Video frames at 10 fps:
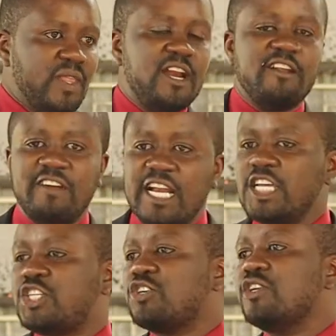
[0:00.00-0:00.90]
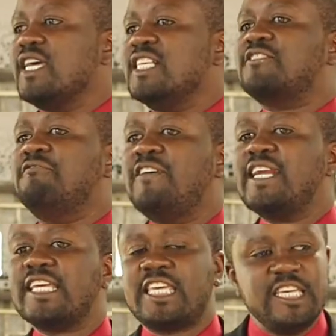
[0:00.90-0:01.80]
Revelation is
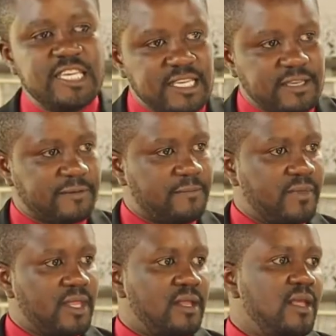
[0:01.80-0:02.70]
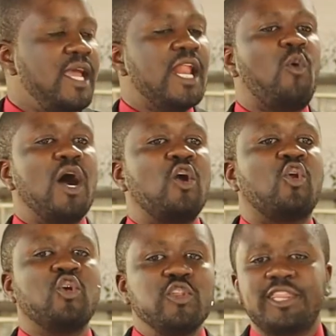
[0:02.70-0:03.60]
very key in our
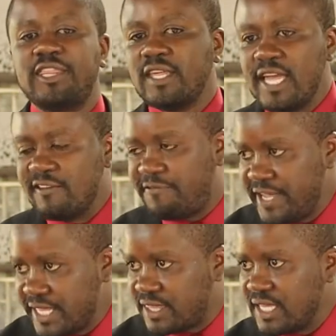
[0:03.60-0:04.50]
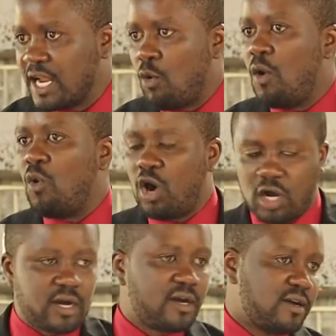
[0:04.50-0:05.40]
growth in faith, in our
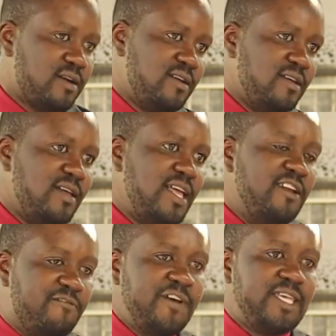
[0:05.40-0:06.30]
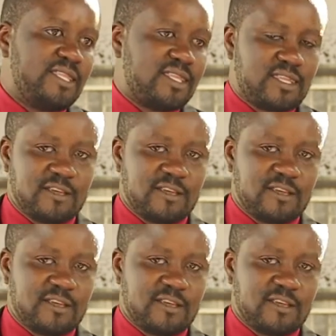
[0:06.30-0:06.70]
walk in faith.